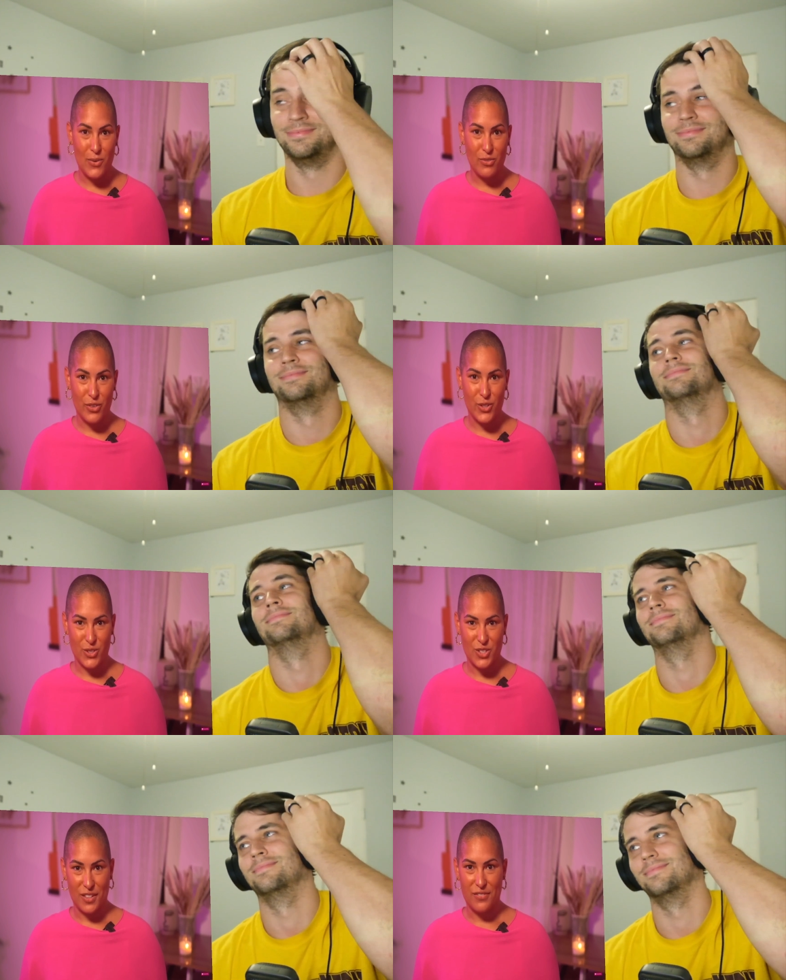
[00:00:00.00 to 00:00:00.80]
Speaker 1: own
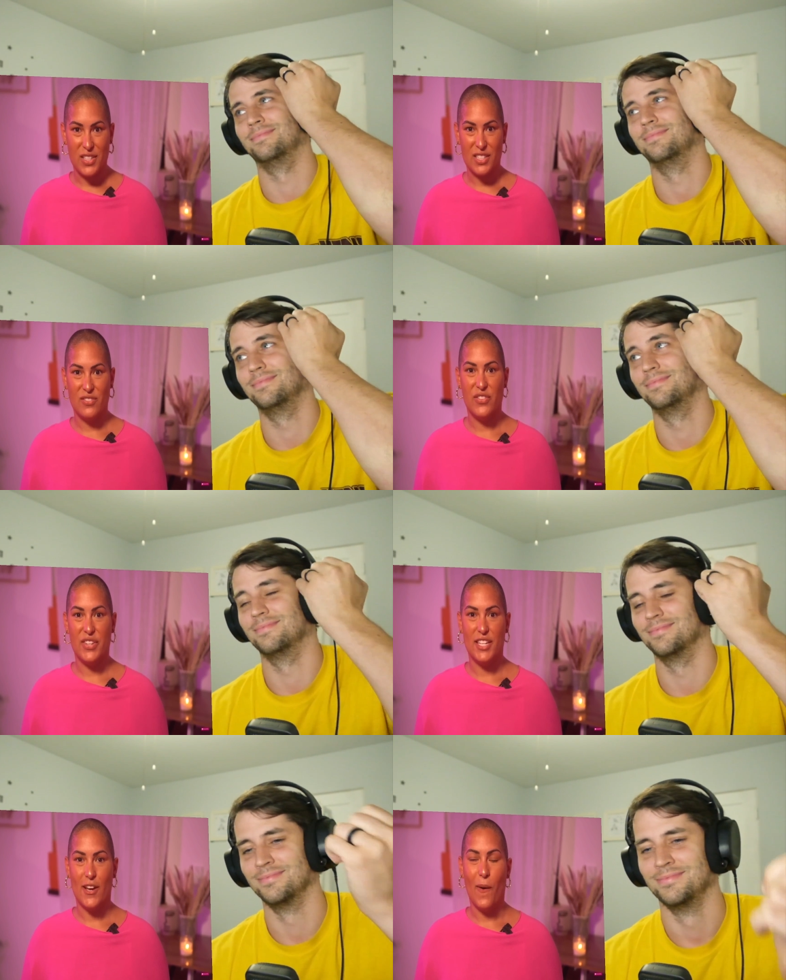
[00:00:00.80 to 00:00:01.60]
version of this
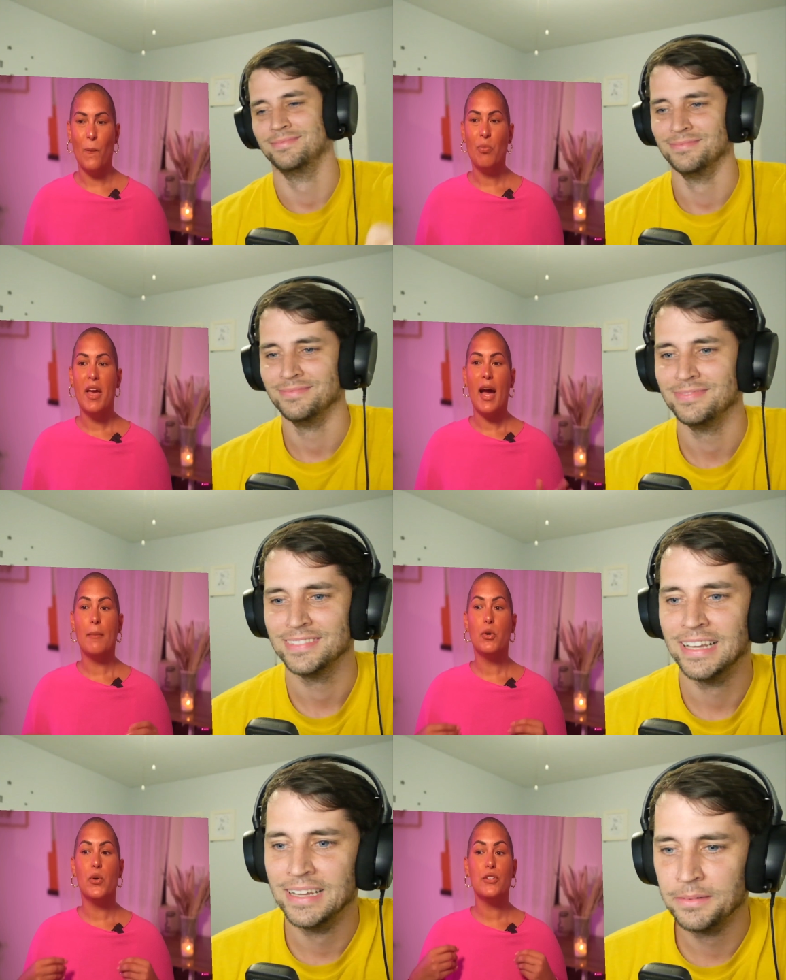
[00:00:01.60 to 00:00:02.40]
video.
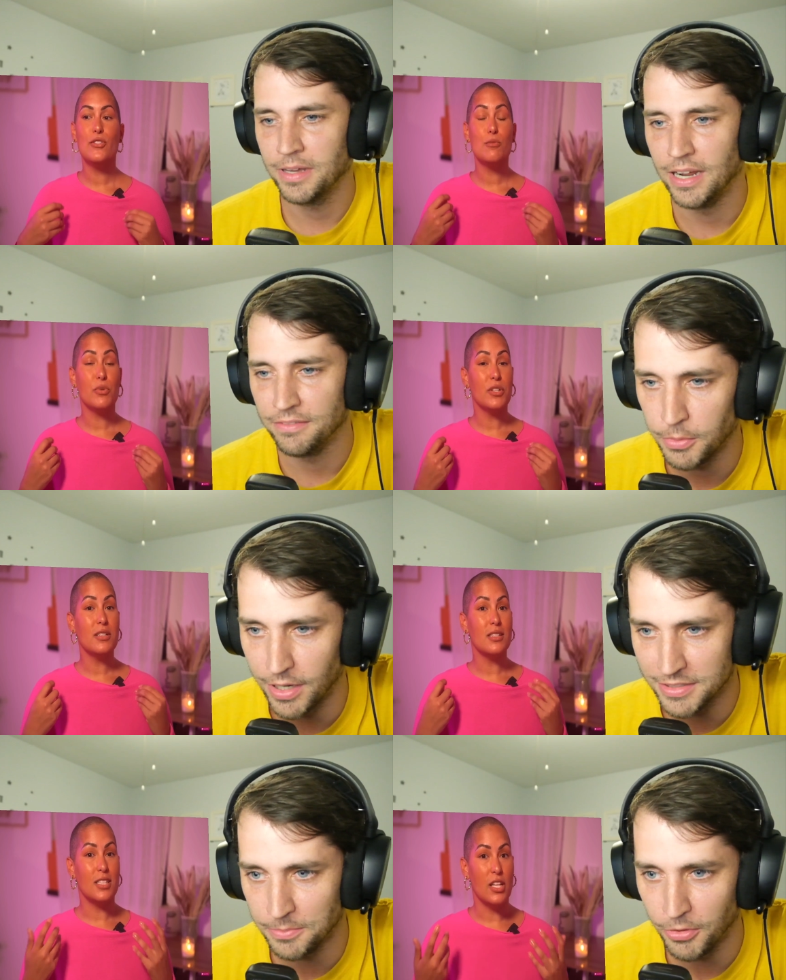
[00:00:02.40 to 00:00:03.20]
I'm going to have to
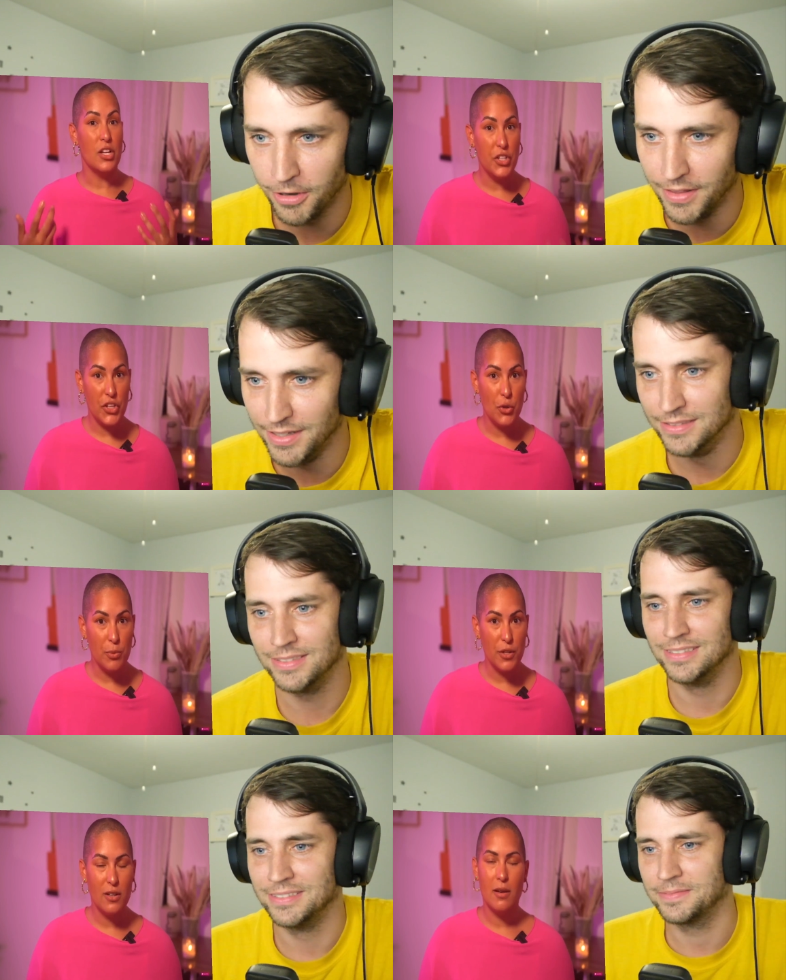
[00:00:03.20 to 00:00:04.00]
watch some more of these
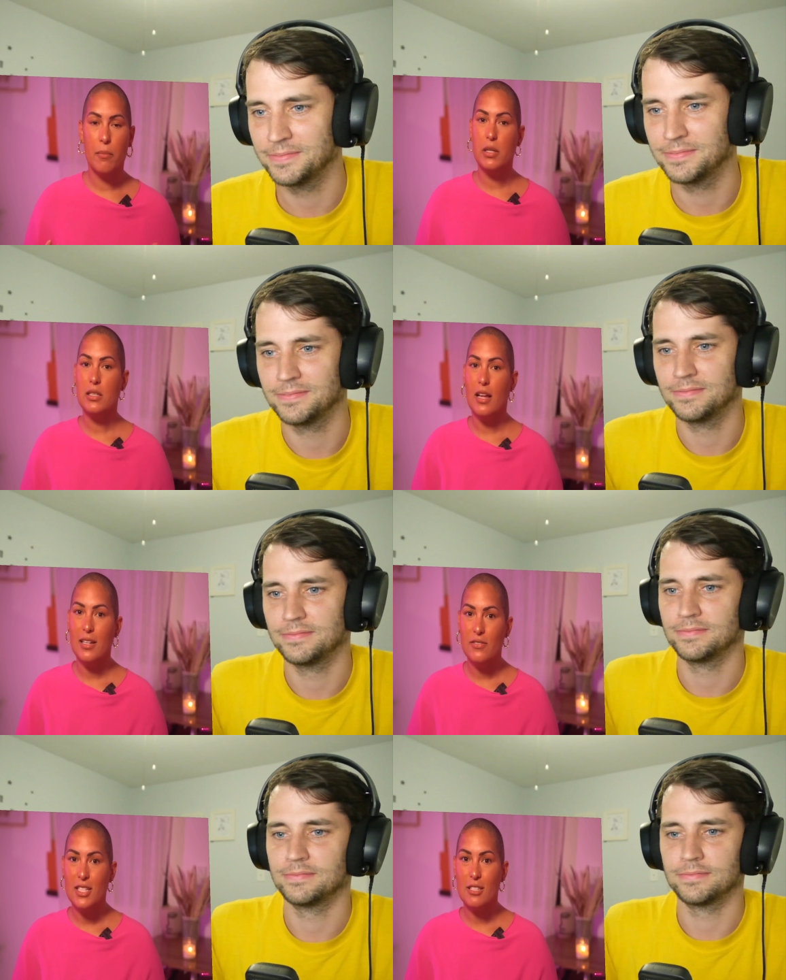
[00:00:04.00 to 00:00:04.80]
humor, but a
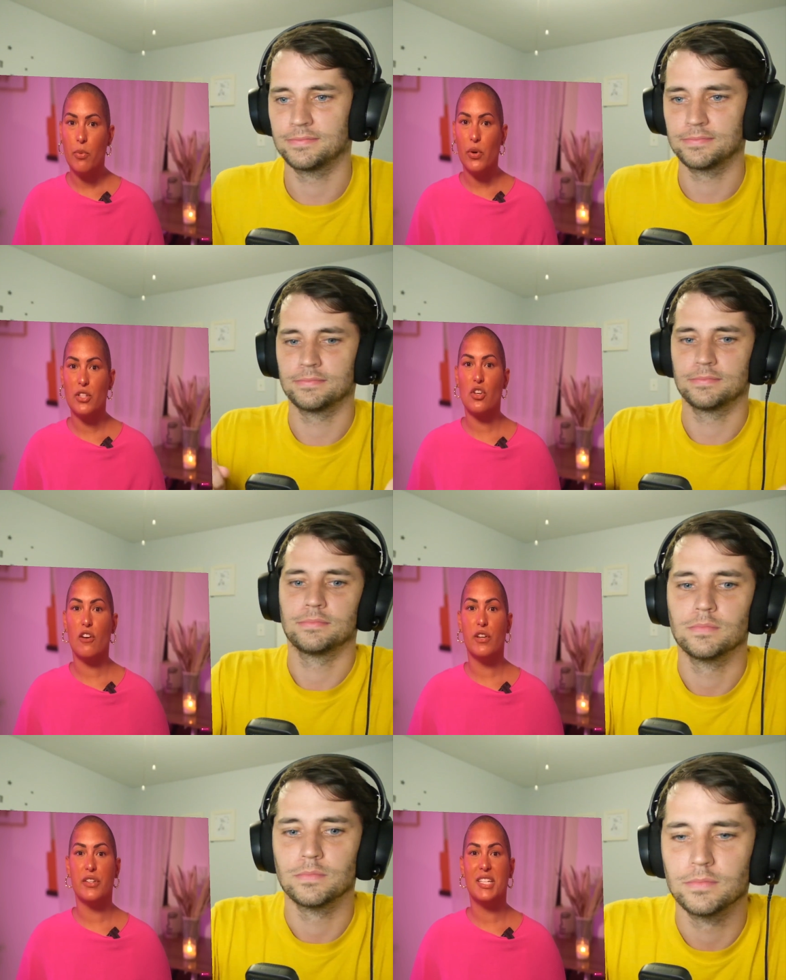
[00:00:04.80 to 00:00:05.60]
lot of these points
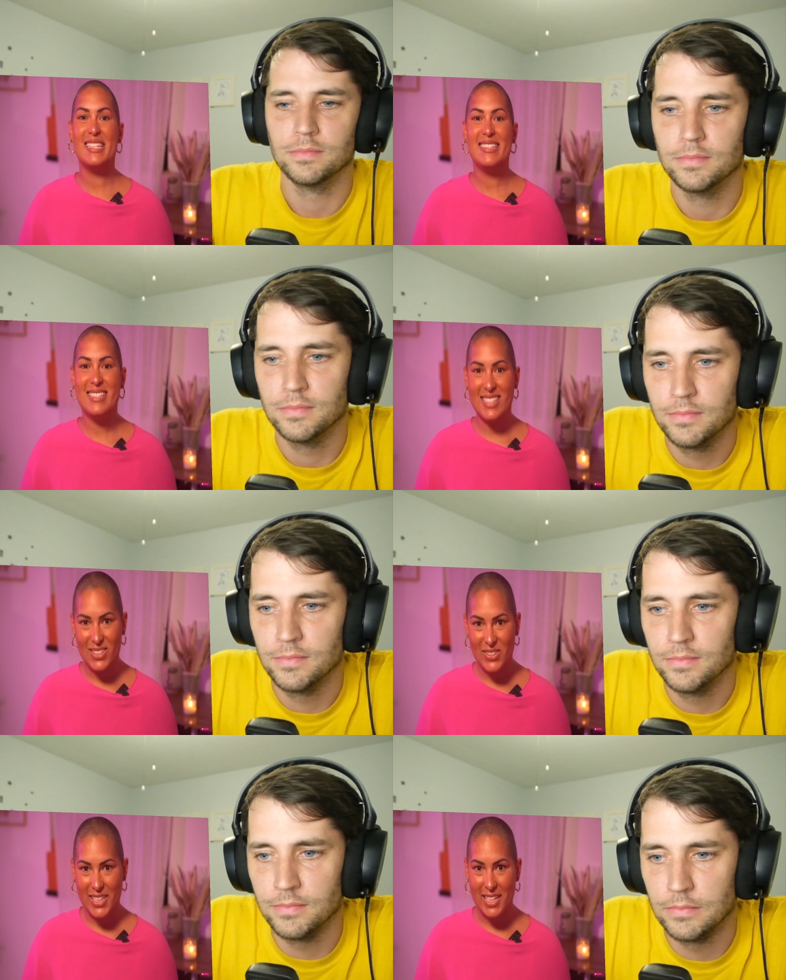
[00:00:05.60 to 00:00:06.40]
are very
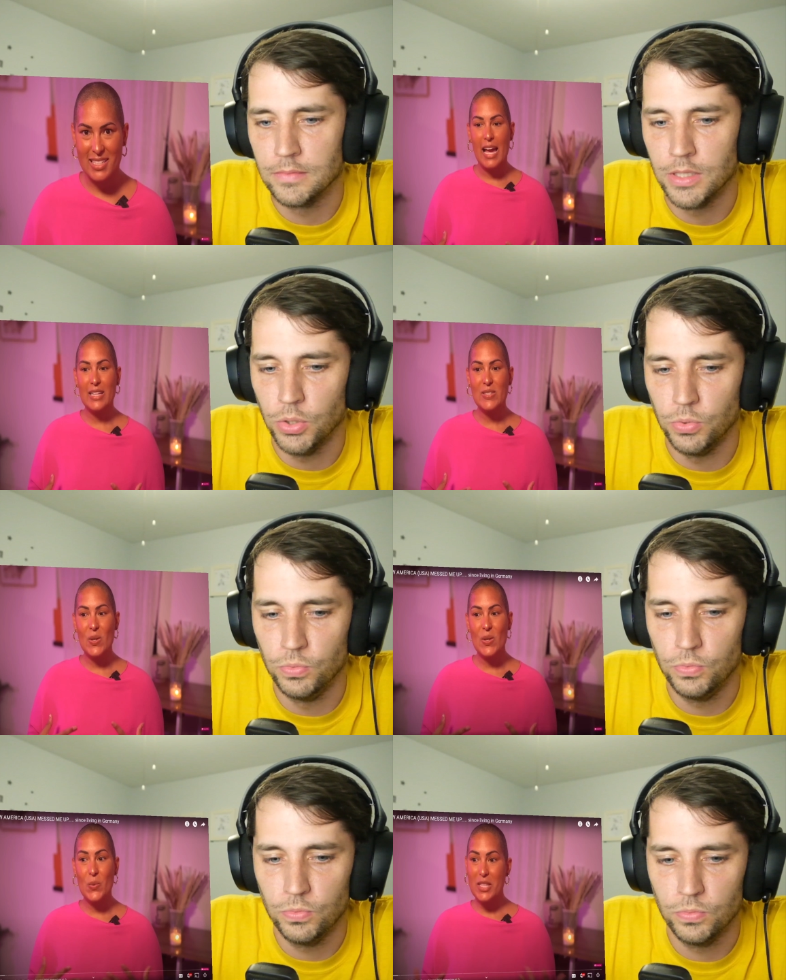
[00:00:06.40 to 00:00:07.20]
serious. Ooh. And
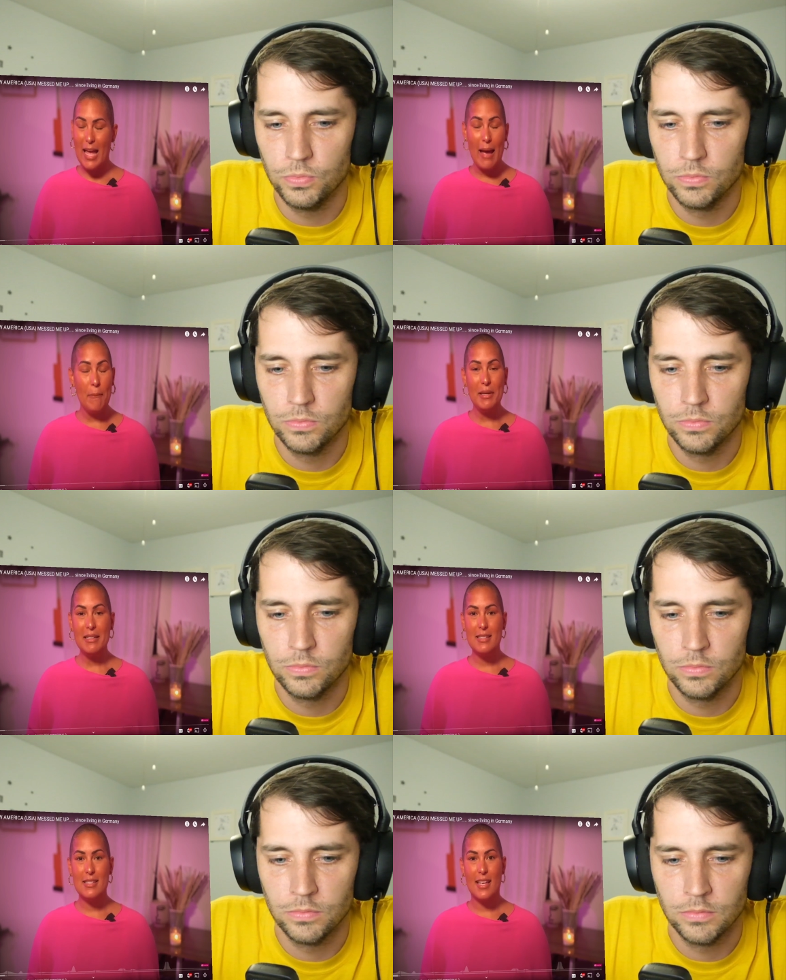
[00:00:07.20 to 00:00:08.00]
so, with that
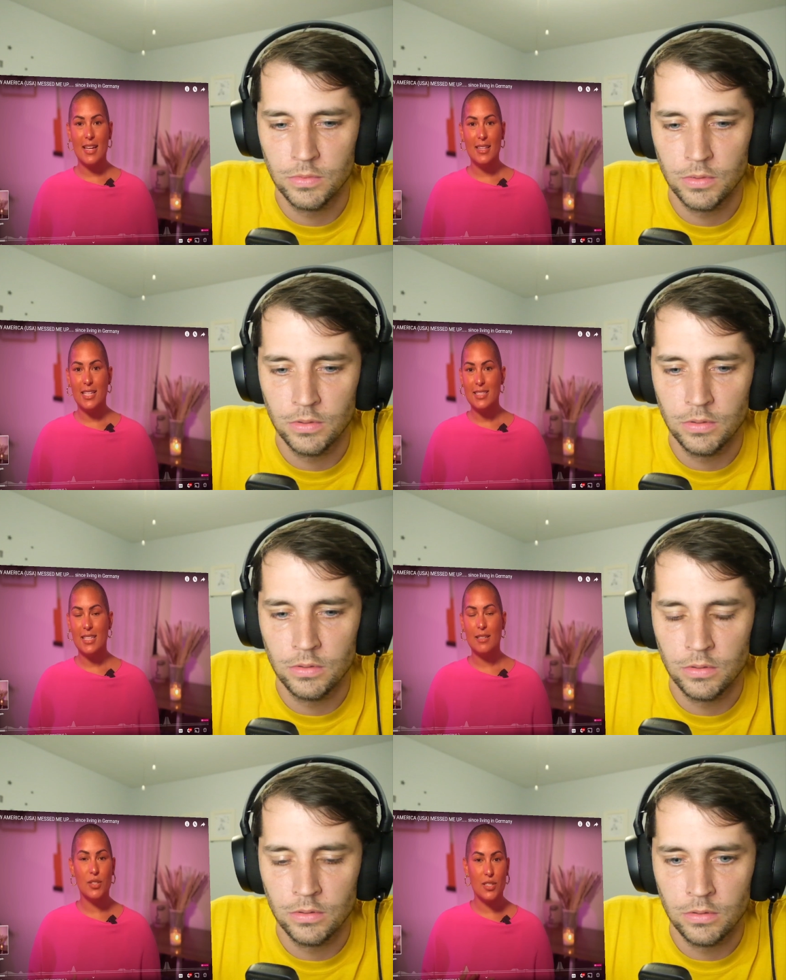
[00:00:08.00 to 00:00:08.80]
being said, let's
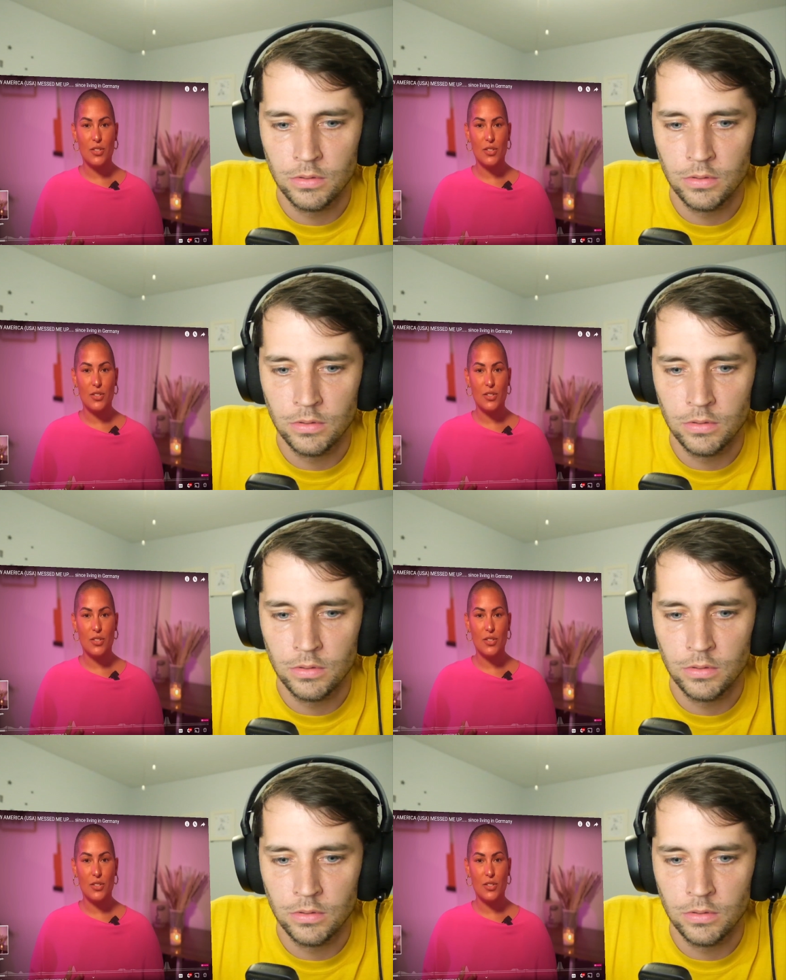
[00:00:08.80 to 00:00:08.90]
keep this